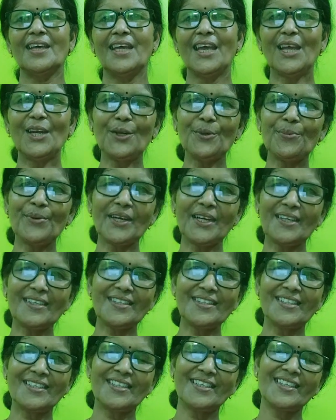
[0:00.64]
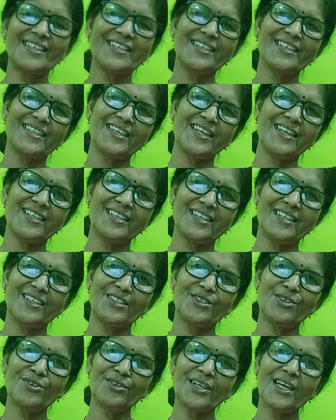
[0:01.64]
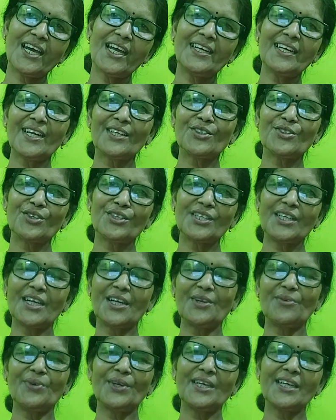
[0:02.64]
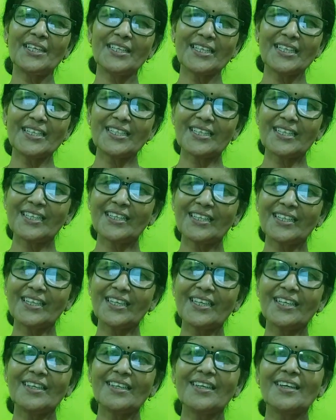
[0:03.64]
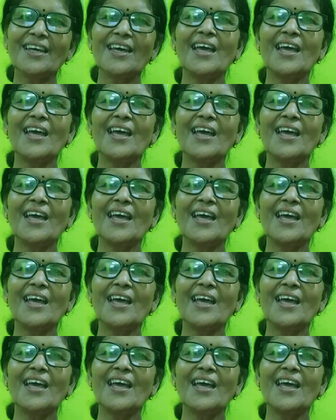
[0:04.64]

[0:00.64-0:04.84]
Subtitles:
Hello friends, today I'd like to share a very interesting thing.